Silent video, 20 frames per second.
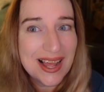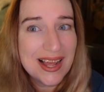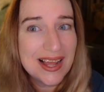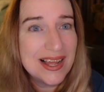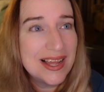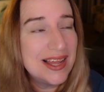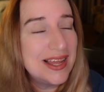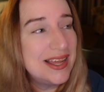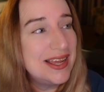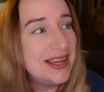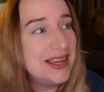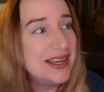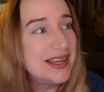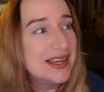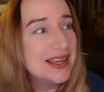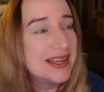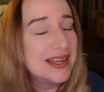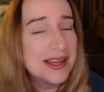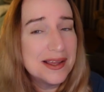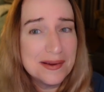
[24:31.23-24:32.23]
I
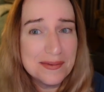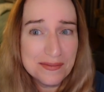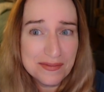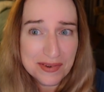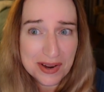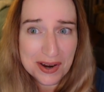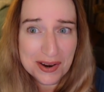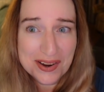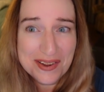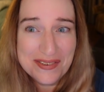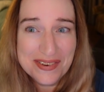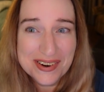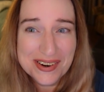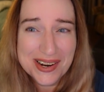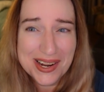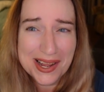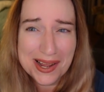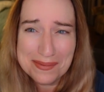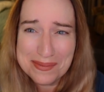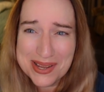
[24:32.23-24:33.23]
I'm very,
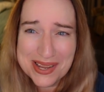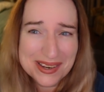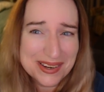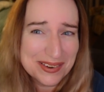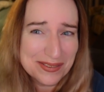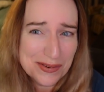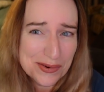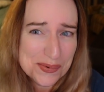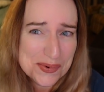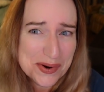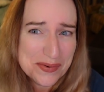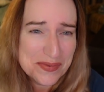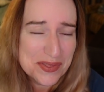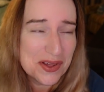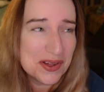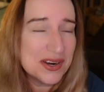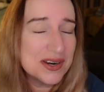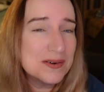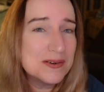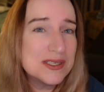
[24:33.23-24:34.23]
very happy. I never would have
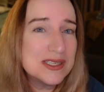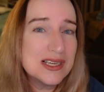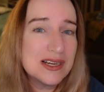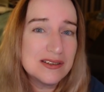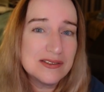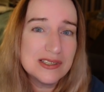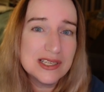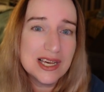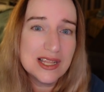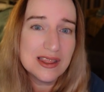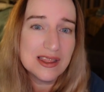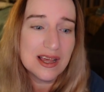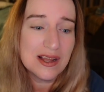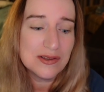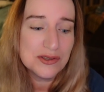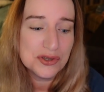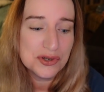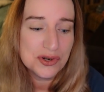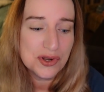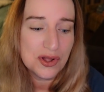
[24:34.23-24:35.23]
thought I would sell ten
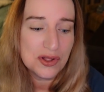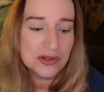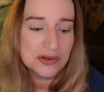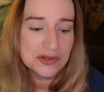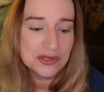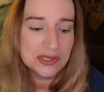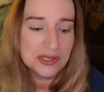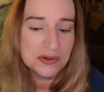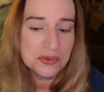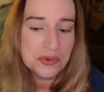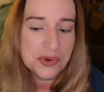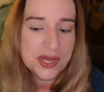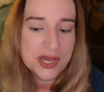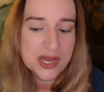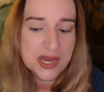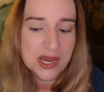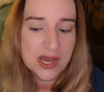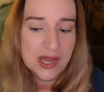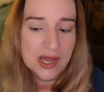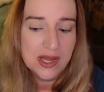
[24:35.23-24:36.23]
thousand dollars in a
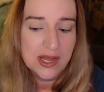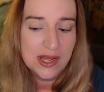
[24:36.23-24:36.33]
week.